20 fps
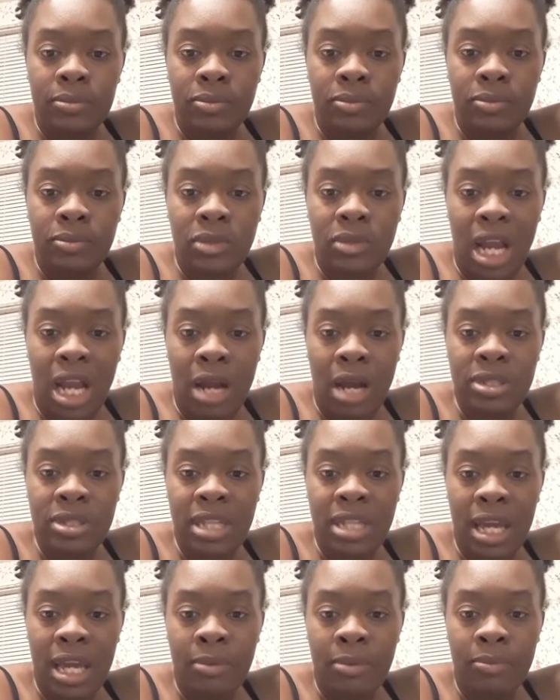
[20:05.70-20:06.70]
I would
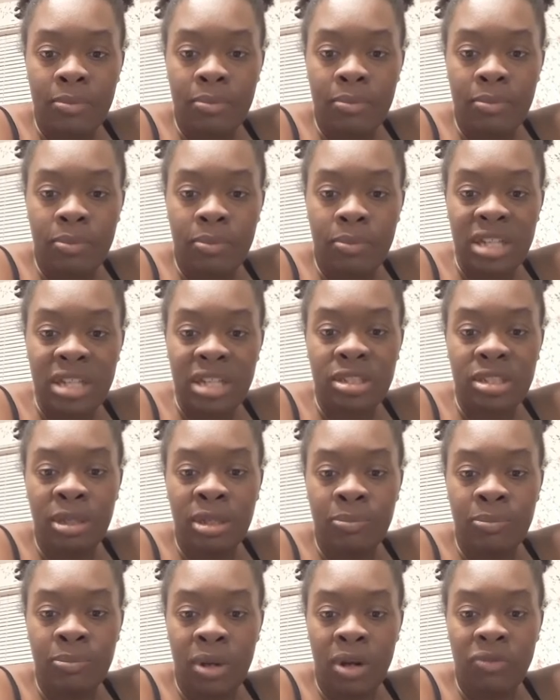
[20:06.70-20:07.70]
say possibly
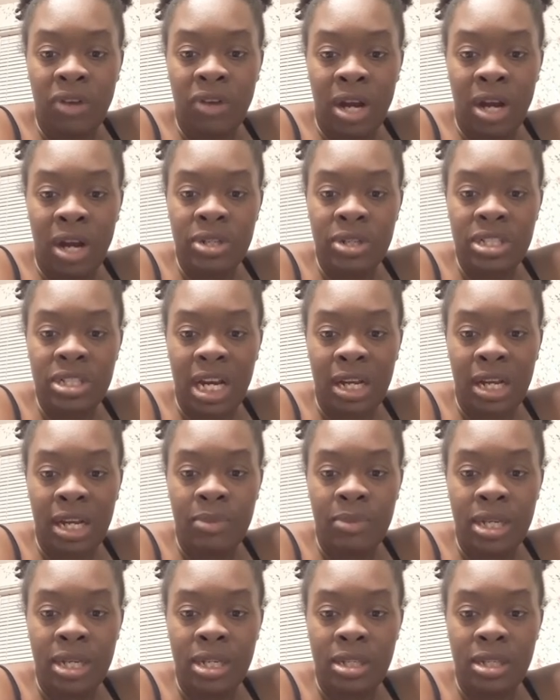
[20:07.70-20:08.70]
both. I wish I could
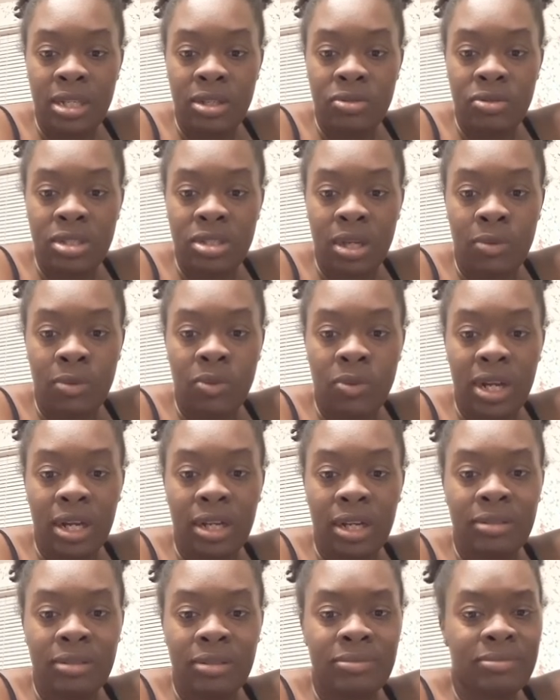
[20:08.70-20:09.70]
meet you
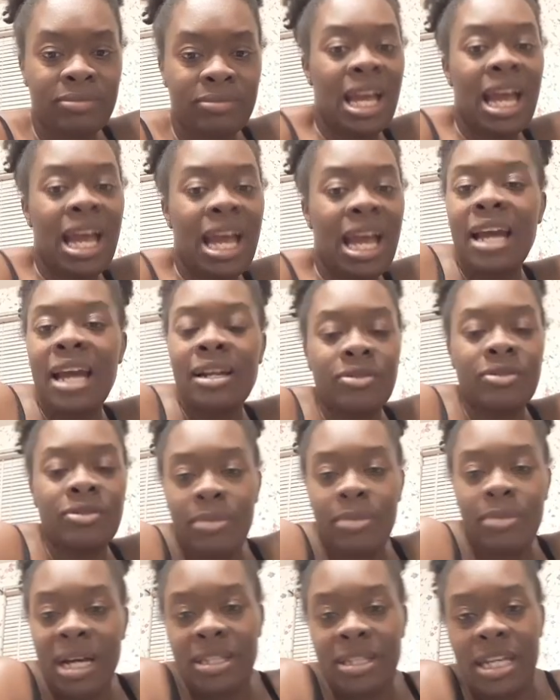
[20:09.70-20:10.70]
somewhere. Nah, I don't know
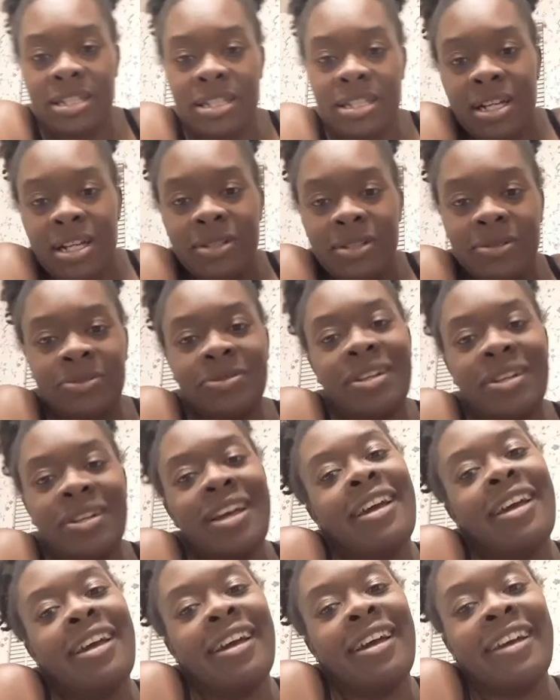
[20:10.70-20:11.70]
about that, sir.
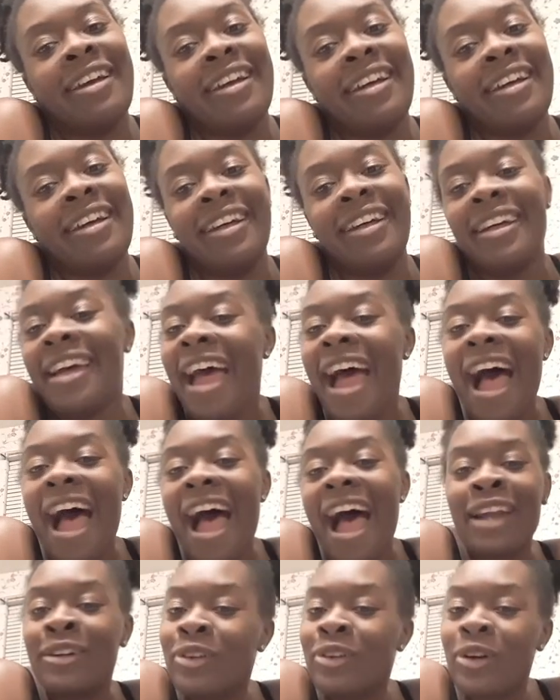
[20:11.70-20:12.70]

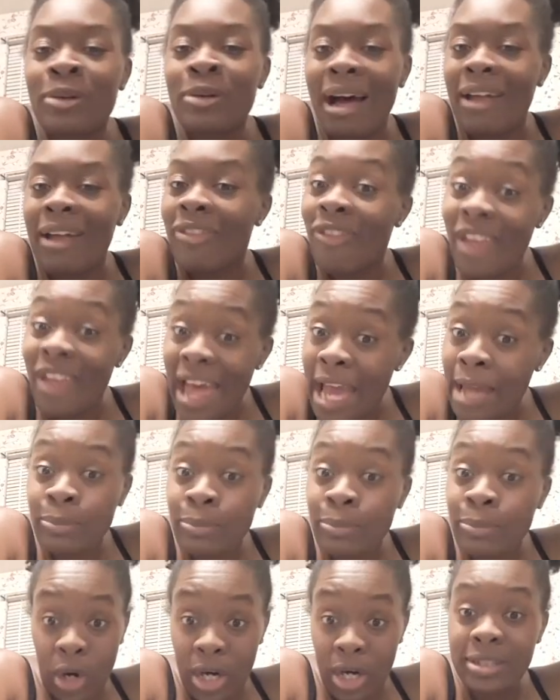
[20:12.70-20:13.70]
I don't know about that
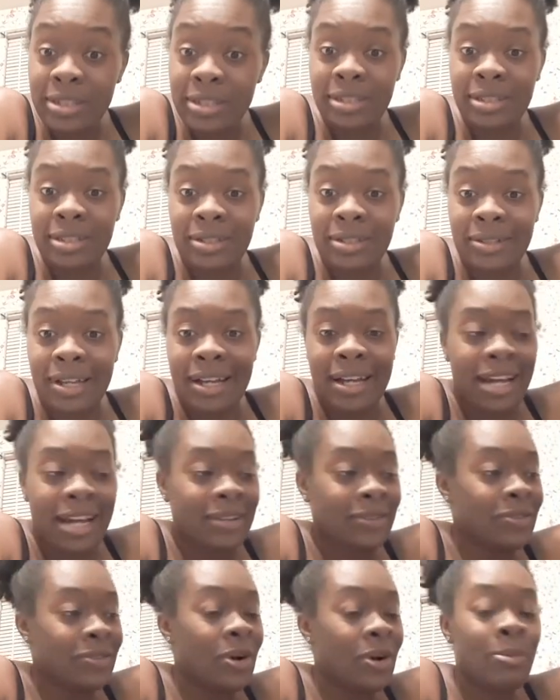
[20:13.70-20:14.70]
part. Okay, I
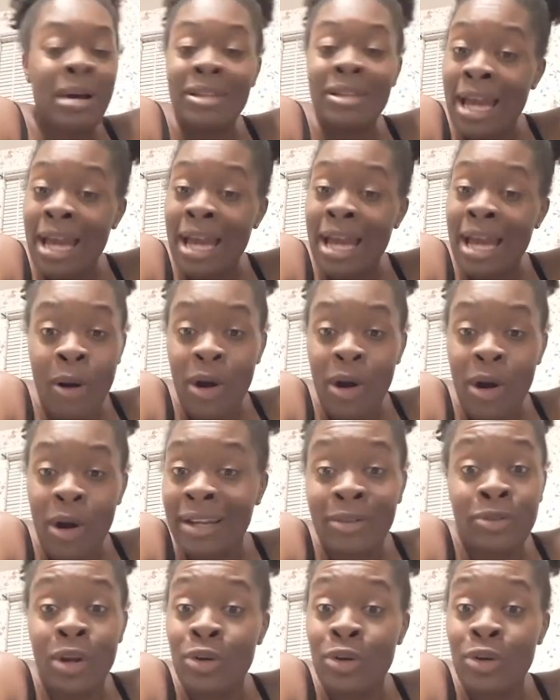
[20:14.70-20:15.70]
don't know about that part. I
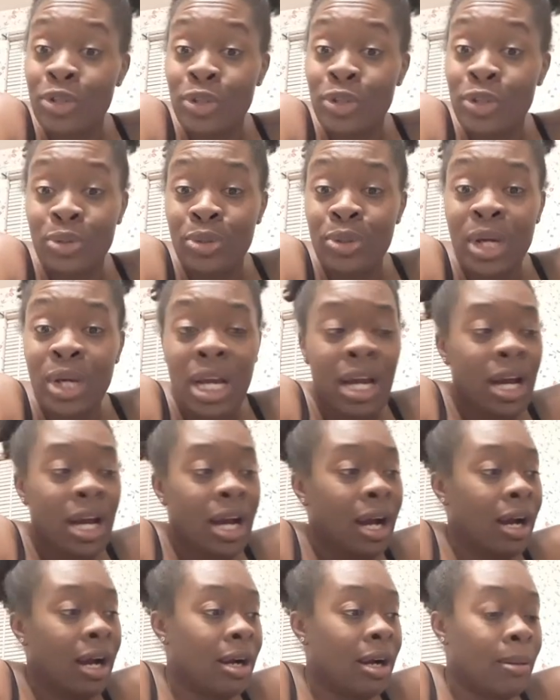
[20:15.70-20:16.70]
don't know you
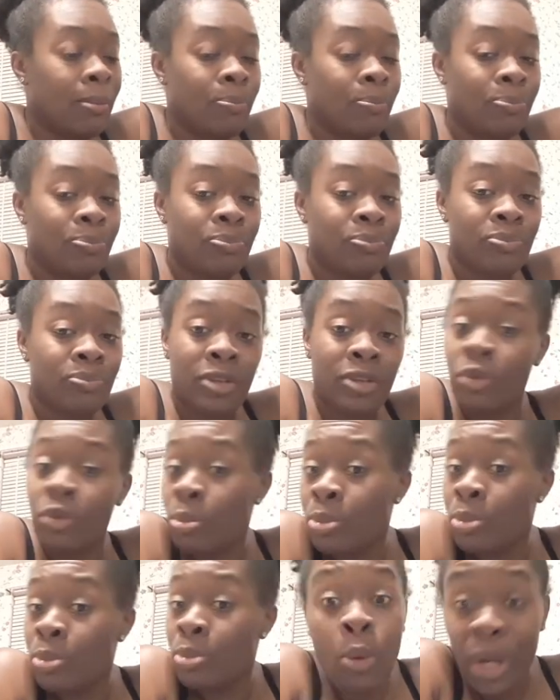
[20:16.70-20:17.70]
from
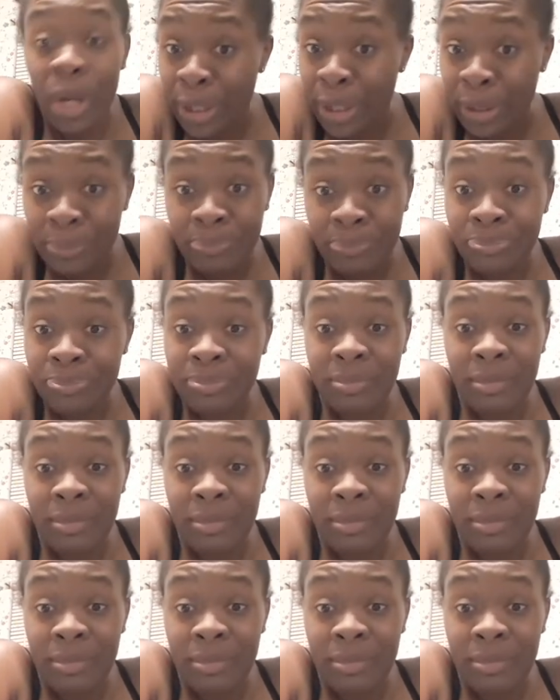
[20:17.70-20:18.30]
nowhere.